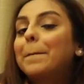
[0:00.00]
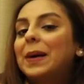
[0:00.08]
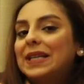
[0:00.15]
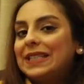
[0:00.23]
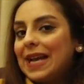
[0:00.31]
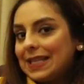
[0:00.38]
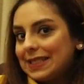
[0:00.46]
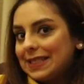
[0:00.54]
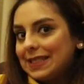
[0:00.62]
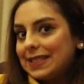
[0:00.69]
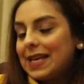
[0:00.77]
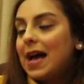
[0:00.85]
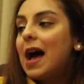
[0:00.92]
But
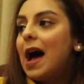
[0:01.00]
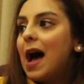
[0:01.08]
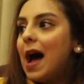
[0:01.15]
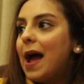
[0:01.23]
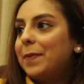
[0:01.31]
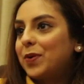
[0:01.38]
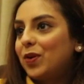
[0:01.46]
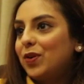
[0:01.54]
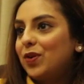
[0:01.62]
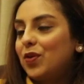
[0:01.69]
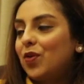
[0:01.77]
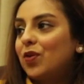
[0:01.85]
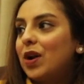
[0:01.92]
yes, I'm going to
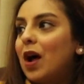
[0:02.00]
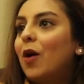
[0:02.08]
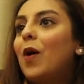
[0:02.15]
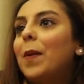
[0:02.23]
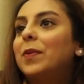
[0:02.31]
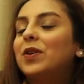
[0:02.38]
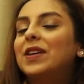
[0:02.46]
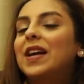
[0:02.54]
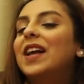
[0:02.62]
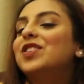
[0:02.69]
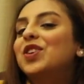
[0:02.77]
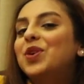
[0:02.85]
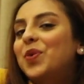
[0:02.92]
go now. I'm going to
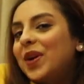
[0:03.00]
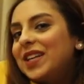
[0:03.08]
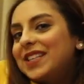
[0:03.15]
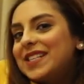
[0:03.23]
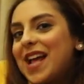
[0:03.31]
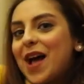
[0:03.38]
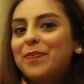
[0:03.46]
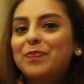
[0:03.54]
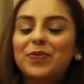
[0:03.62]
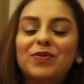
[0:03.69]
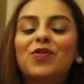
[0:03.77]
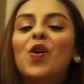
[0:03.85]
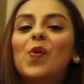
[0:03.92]
catch a quick nap
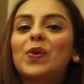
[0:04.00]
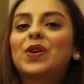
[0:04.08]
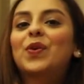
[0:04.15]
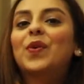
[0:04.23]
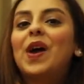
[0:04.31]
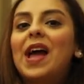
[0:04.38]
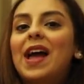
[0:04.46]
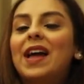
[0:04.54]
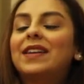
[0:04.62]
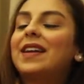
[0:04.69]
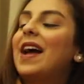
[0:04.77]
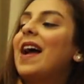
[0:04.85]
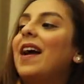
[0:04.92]
before we go
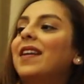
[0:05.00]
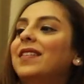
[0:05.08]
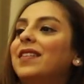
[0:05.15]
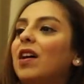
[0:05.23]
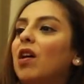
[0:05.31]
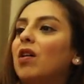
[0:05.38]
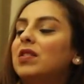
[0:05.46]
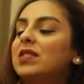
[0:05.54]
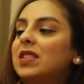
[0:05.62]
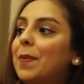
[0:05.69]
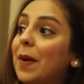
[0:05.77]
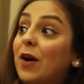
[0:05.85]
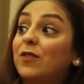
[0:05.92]
ahead and
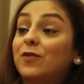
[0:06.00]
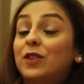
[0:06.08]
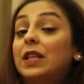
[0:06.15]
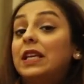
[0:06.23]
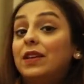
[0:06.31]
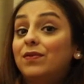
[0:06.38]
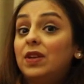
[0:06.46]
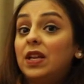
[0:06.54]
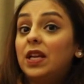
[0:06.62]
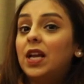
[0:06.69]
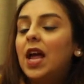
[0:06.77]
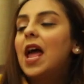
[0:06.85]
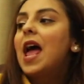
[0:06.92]
step out for the
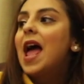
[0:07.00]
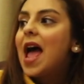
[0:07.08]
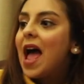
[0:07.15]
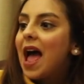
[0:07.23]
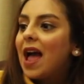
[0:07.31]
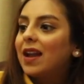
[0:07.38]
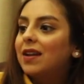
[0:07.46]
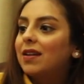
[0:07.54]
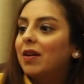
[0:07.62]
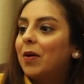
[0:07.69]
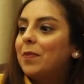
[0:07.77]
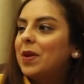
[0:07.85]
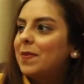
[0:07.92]
evening, and
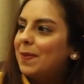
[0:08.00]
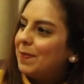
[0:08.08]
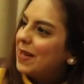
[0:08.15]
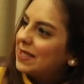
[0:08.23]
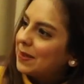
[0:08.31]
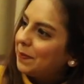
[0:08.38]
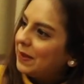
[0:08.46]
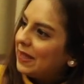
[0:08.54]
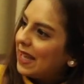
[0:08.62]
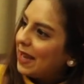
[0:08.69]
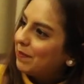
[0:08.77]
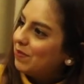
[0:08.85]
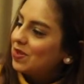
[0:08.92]
maybe play some
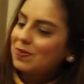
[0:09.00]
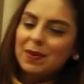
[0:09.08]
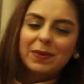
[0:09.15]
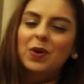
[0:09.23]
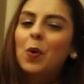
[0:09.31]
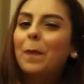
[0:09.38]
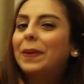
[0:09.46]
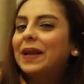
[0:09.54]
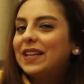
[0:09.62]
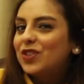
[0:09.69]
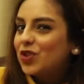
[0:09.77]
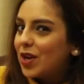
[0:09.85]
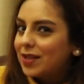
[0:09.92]
games, maybe go
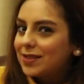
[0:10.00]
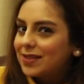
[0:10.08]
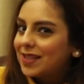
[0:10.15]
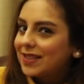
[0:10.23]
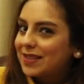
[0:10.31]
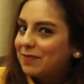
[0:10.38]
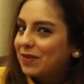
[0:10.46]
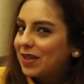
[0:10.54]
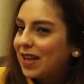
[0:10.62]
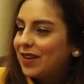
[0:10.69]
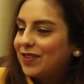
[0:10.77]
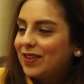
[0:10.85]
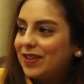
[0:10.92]
play chess. That's something
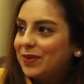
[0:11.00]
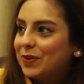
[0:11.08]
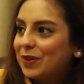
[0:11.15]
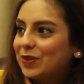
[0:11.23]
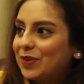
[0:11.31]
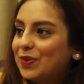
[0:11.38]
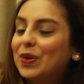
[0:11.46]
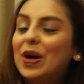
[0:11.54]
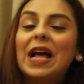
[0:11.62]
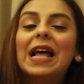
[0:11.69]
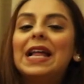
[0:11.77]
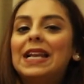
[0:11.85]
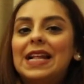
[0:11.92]
I really want to do.
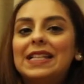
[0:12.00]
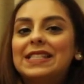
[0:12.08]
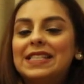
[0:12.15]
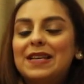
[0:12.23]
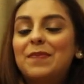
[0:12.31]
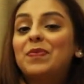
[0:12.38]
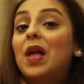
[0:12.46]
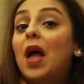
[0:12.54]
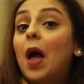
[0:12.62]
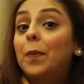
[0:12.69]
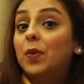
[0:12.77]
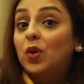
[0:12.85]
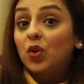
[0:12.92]
Let's see.
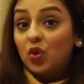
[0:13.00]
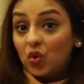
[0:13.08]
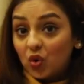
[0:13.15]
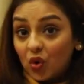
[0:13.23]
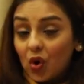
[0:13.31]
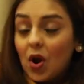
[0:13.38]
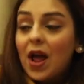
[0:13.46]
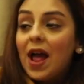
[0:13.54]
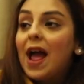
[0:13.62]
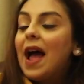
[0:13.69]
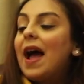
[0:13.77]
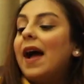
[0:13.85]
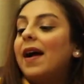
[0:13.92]
I'm going to go
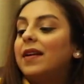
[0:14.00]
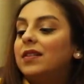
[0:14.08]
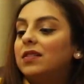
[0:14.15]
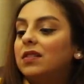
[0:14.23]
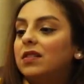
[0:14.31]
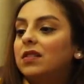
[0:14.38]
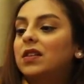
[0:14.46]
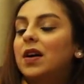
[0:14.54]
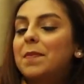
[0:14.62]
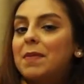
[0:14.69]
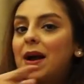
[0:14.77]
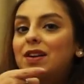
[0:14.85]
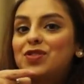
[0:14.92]
and
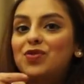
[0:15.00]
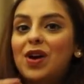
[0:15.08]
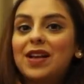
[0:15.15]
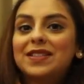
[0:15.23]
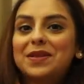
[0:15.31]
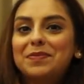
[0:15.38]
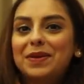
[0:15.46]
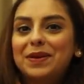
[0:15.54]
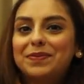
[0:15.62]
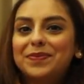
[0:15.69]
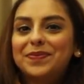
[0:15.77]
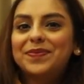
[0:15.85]
come back to you guys in a bit.